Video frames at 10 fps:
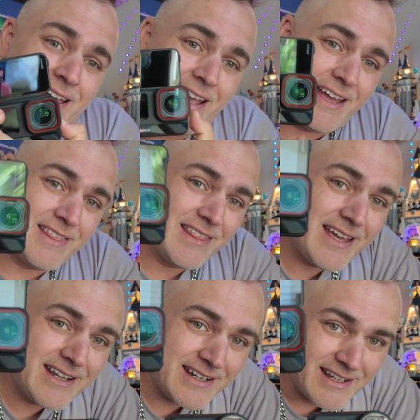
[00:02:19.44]
and
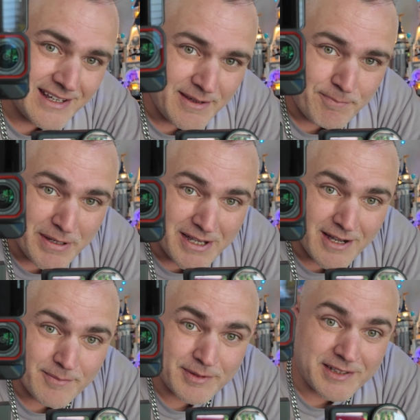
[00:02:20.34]
then it
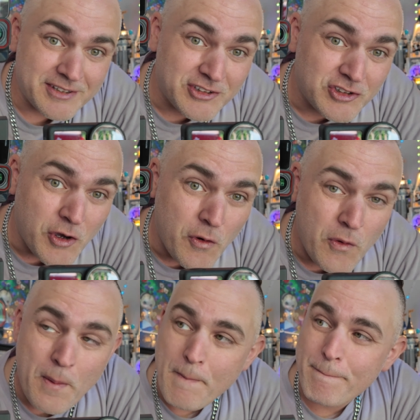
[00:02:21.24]
becomes
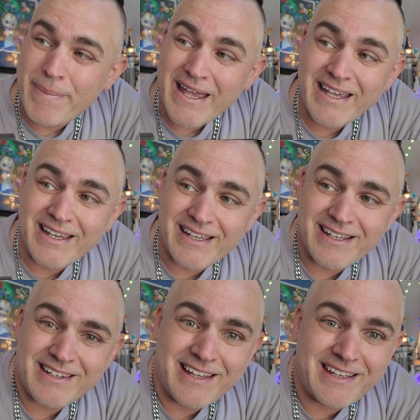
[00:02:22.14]
so
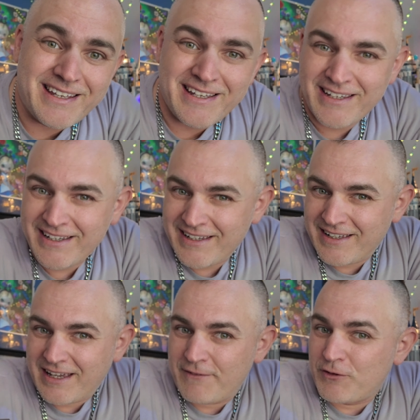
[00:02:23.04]
big. Like,
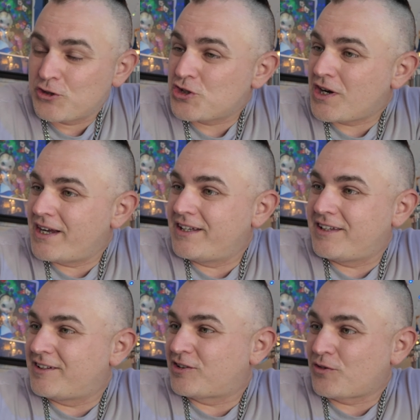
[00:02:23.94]
if you're trying to
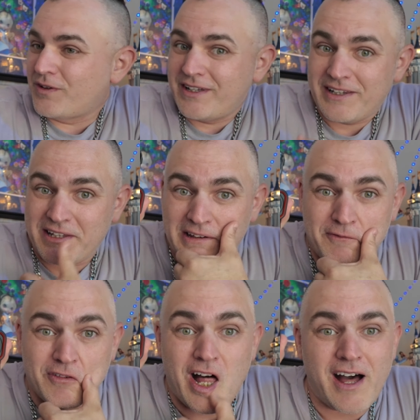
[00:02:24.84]
discreetly
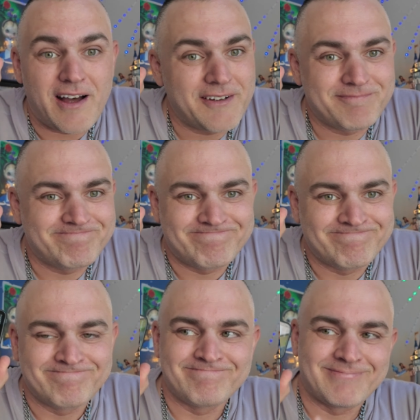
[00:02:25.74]
vlog,
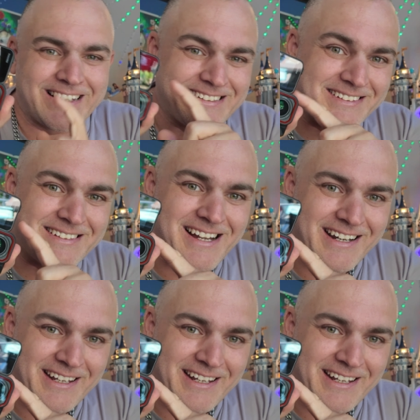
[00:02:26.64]
this is not